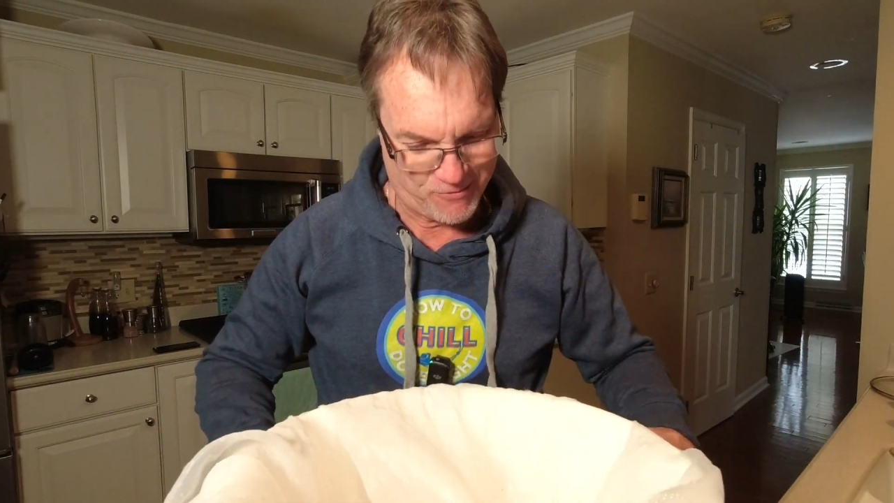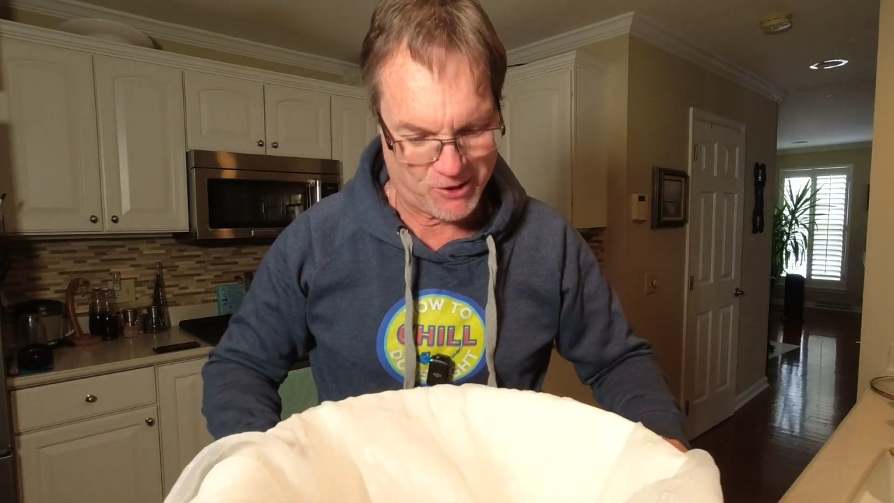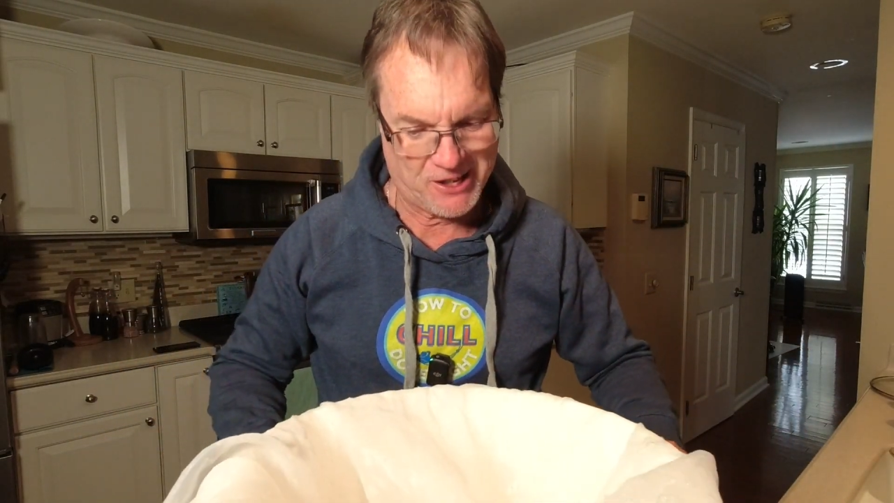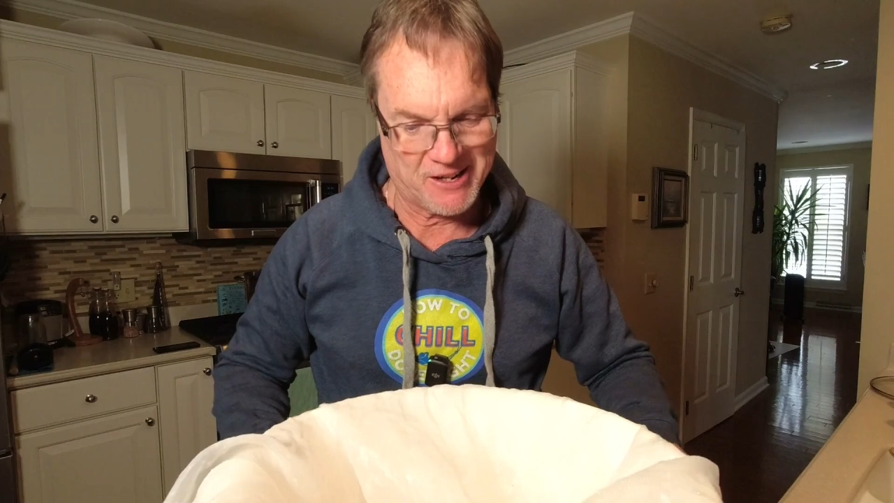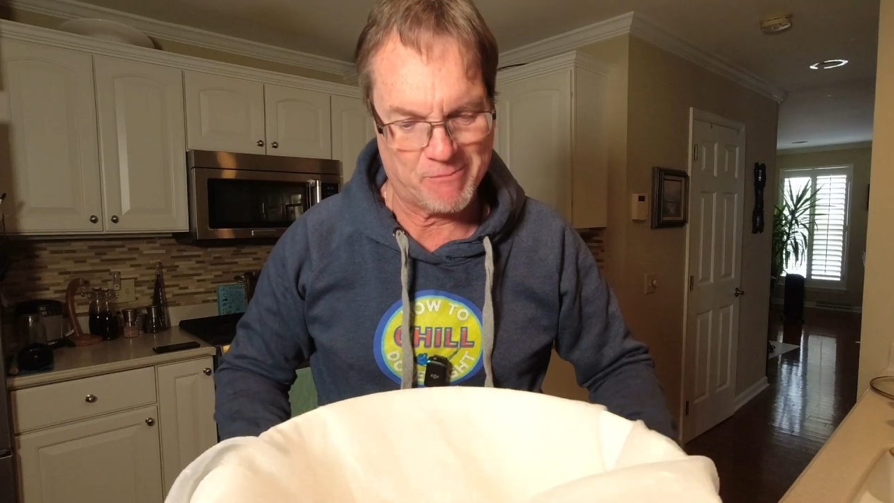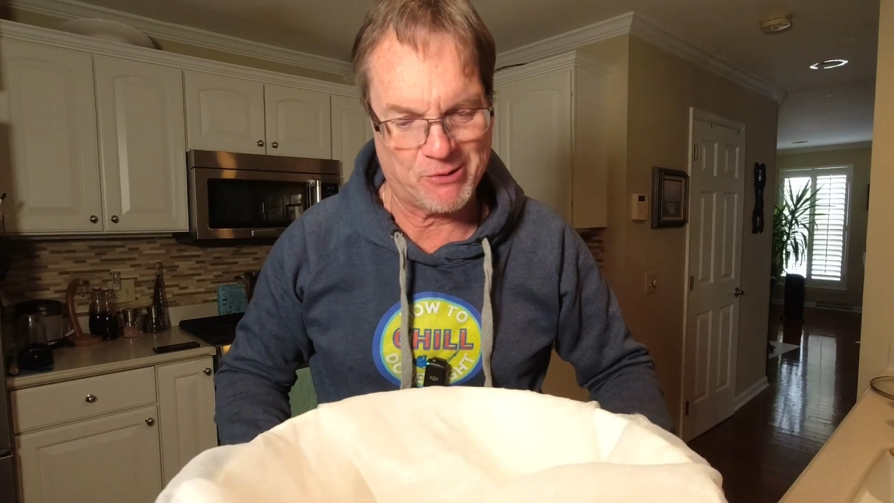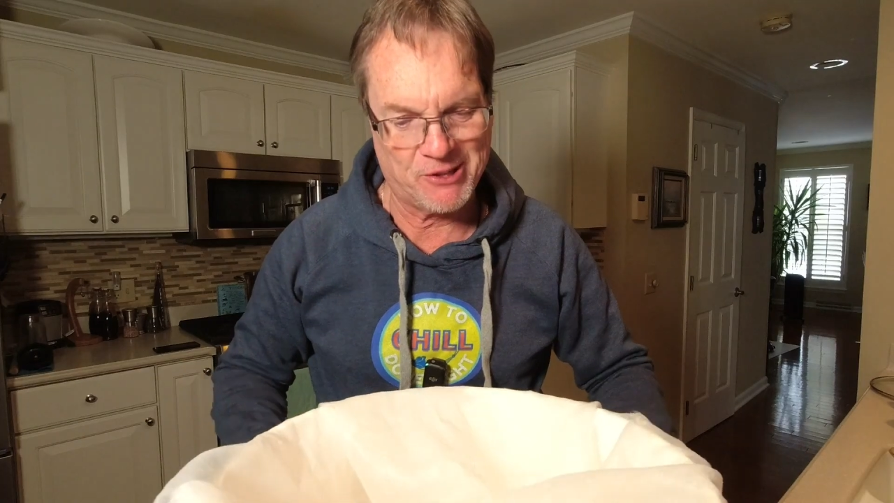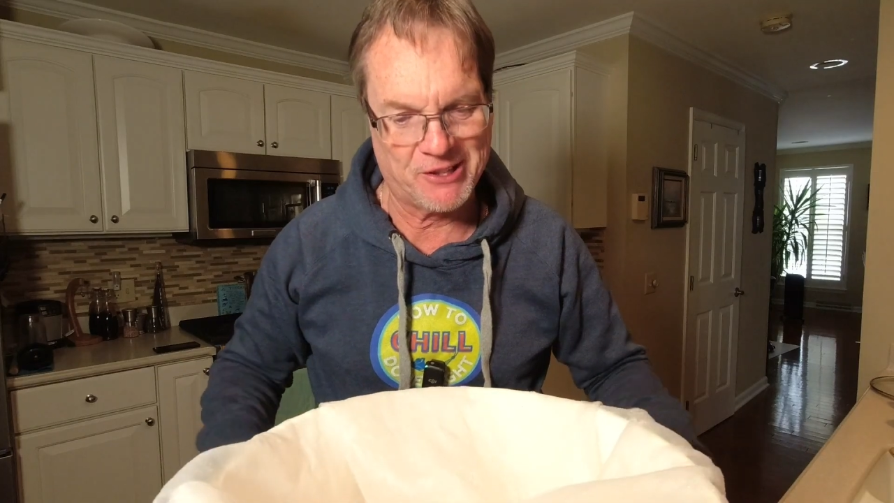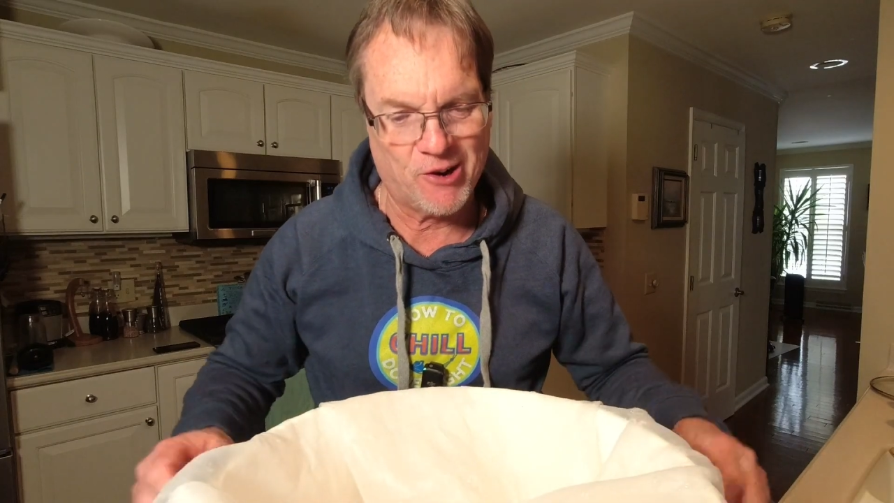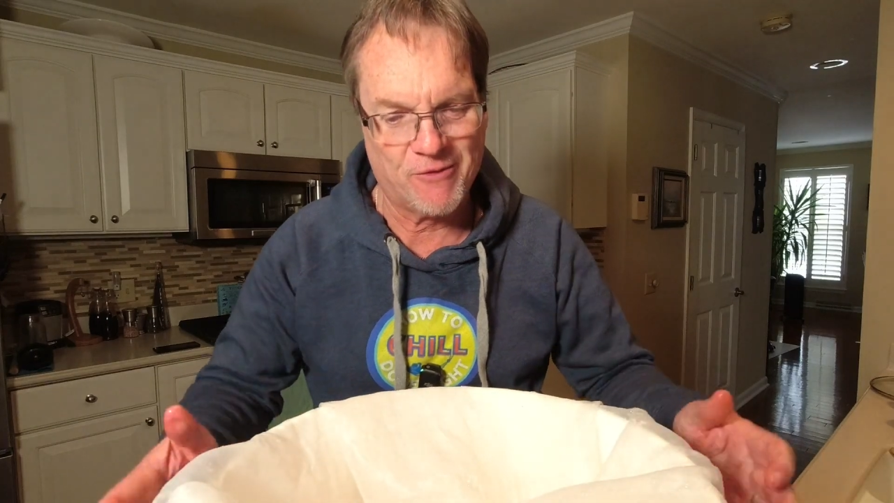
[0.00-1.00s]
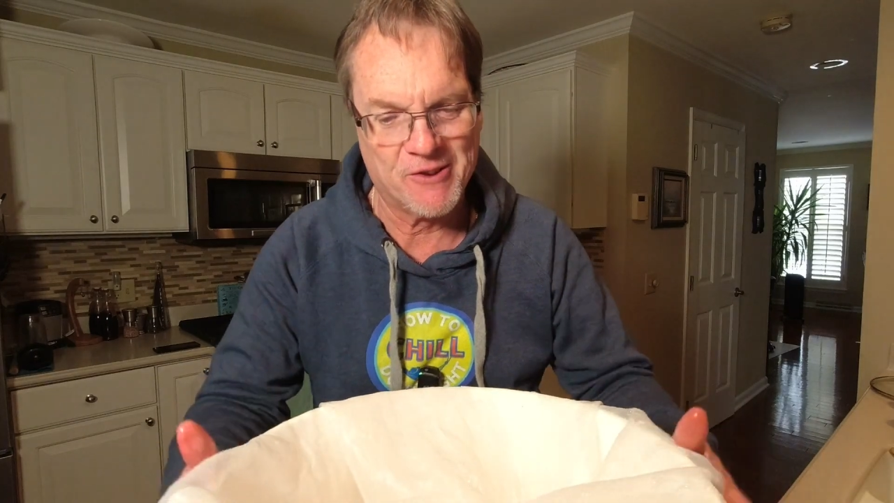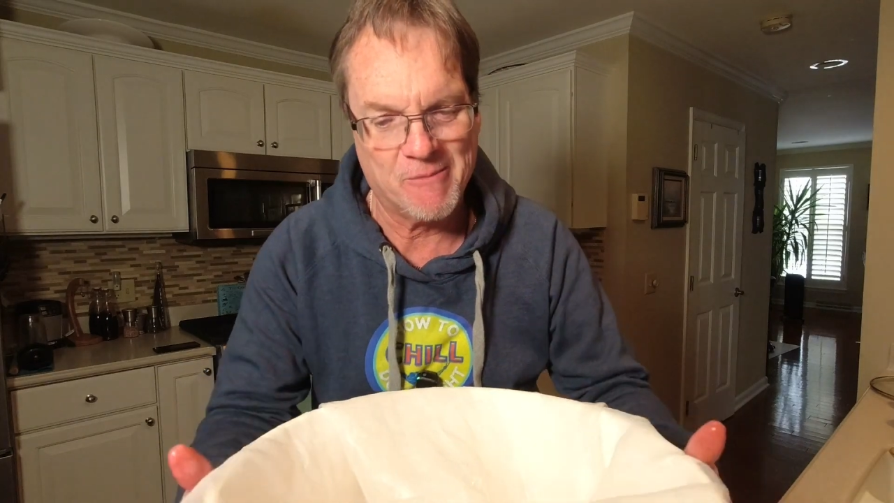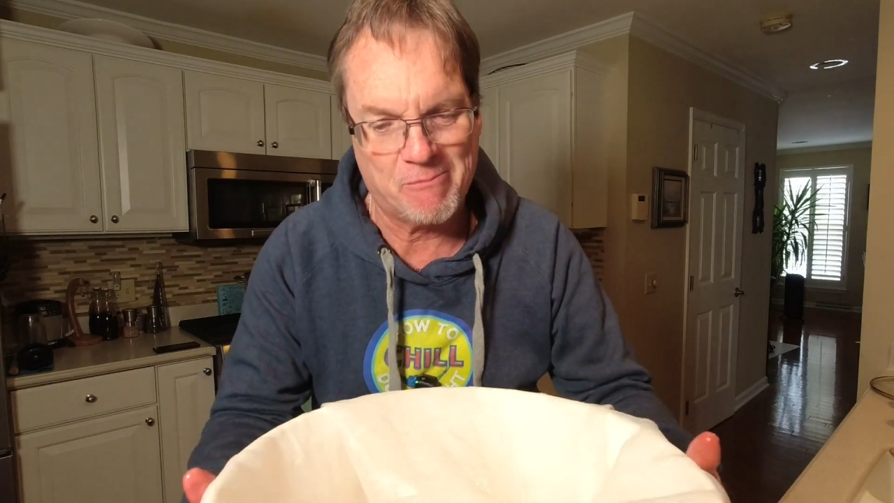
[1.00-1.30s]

We're gonna put it over the